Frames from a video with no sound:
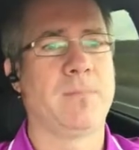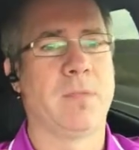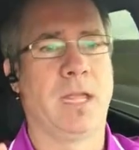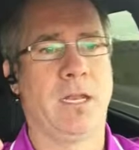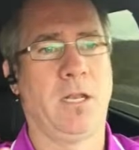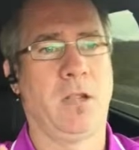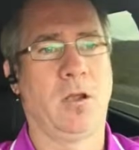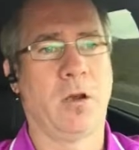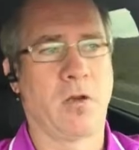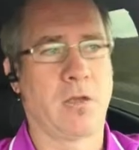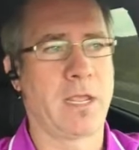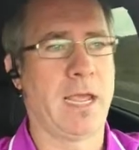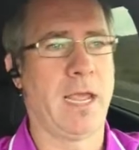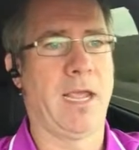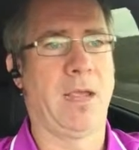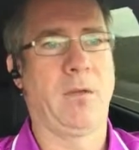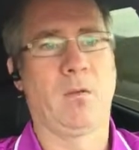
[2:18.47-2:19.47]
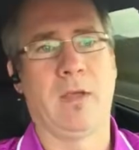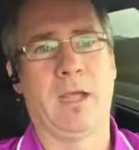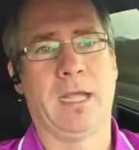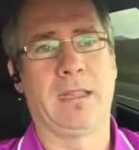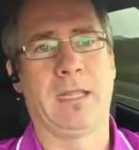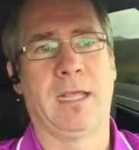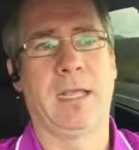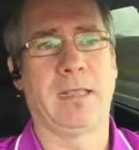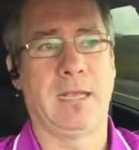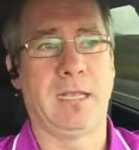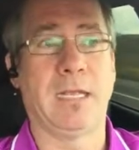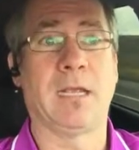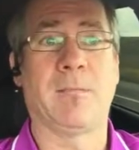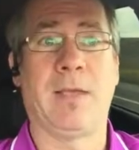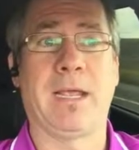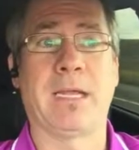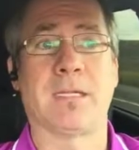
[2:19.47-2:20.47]
and you go, okay, and, and then you
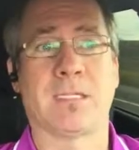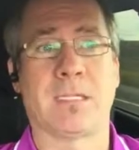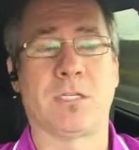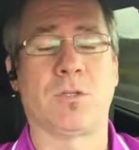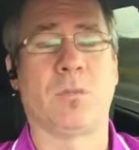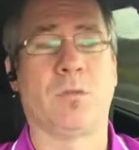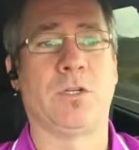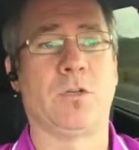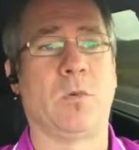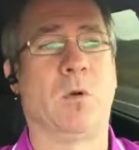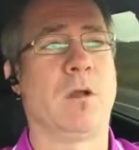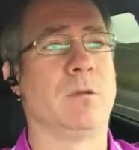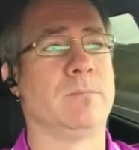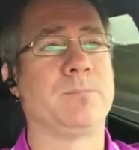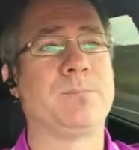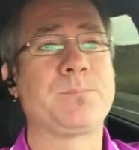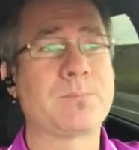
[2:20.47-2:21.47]
can make a decision which one.